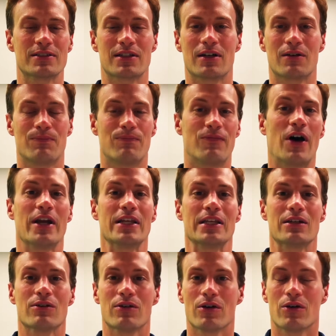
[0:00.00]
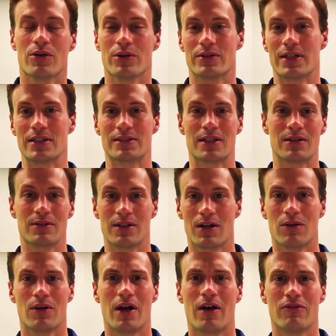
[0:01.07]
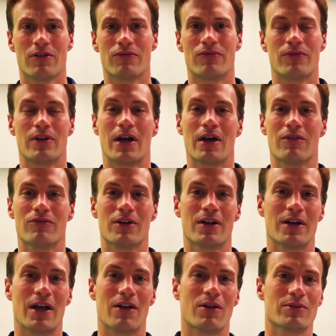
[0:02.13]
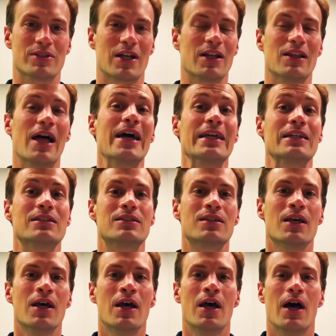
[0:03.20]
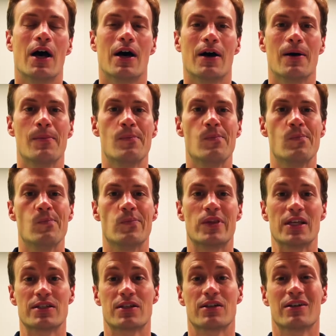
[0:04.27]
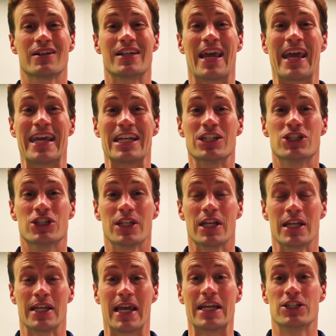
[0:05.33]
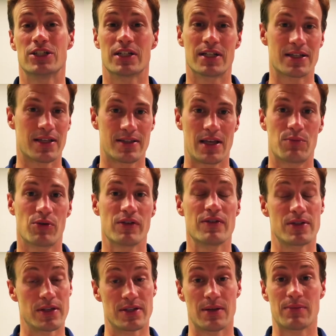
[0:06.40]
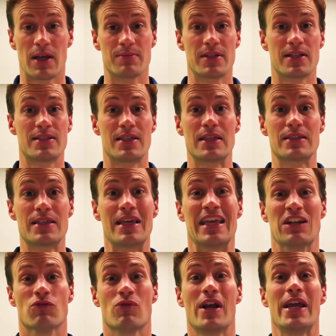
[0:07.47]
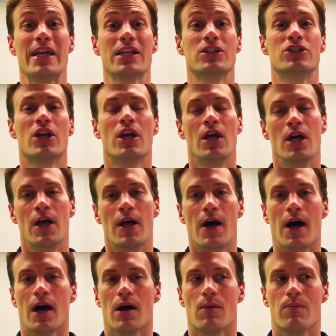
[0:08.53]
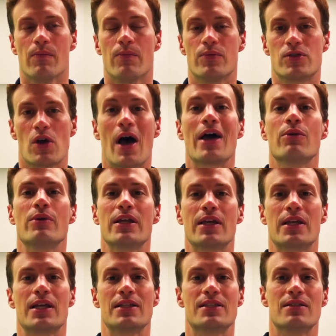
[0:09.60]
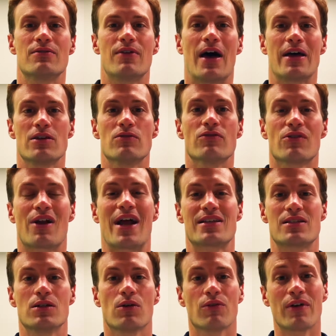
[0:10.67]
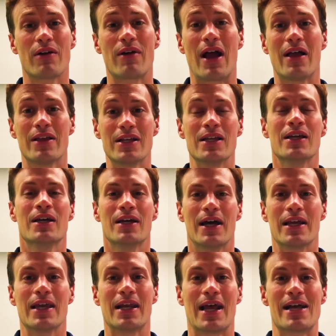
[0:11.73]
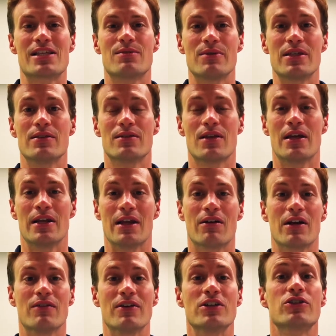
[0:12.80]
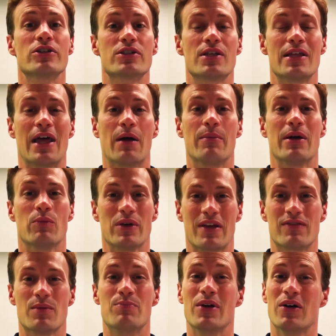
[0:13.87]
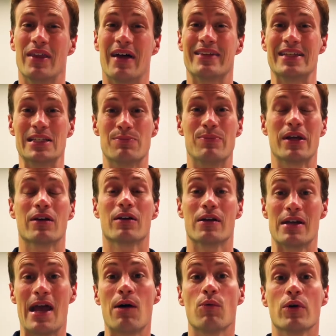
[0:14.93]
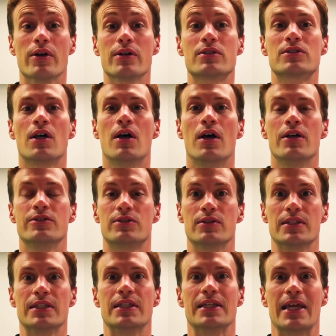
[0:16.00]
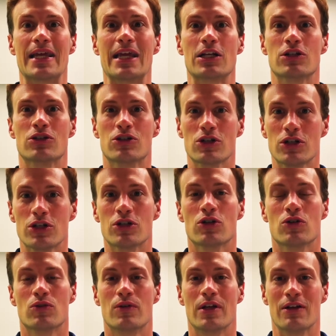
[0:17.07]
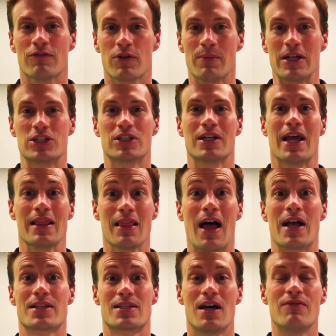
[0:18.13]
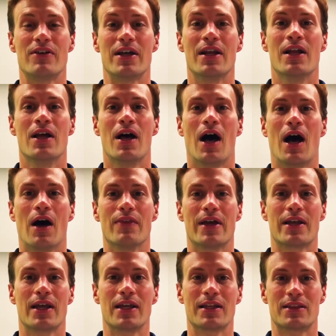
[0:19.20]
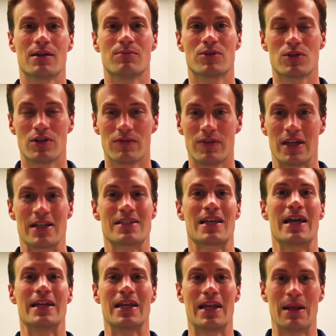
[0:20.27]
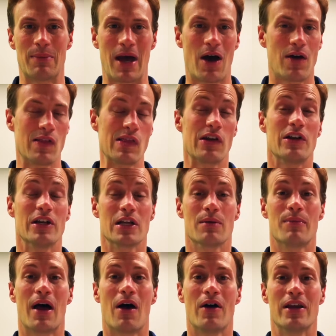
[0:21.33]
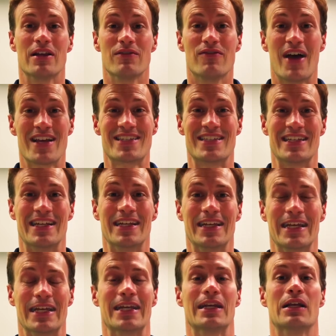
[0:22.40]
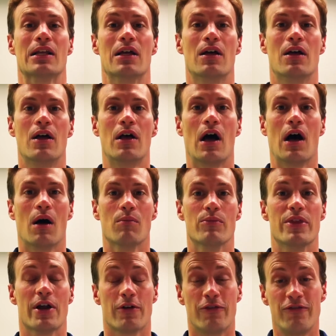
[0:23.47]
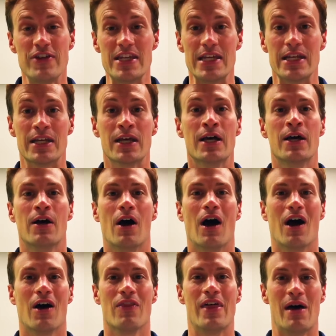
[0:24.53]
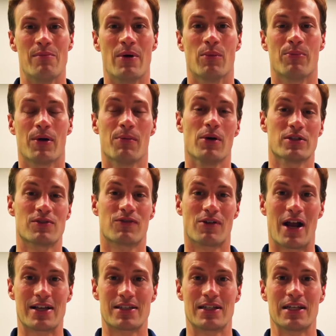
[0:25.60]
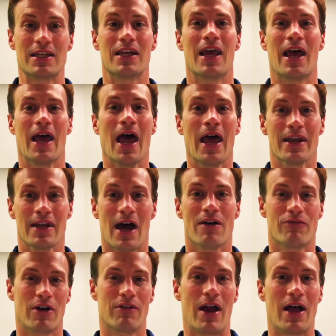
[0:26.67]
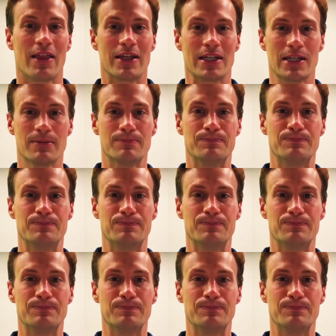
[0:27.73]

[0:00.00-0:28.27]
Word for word: that are funny or, or things that, you know, have a, have a, a ton of likes, um, things that are engage, engaging. And as I said previously, sometimes that's things that enrage. Um, so how do we get kids to value veracity over virality? Again, it has to be an area of interest to them, and we have to build out these bigger networks so that they get good information and lots of it uh, that can get them sort of excited about and learning about and invested in um, their feed uh, that promotes veracity and, and not virality.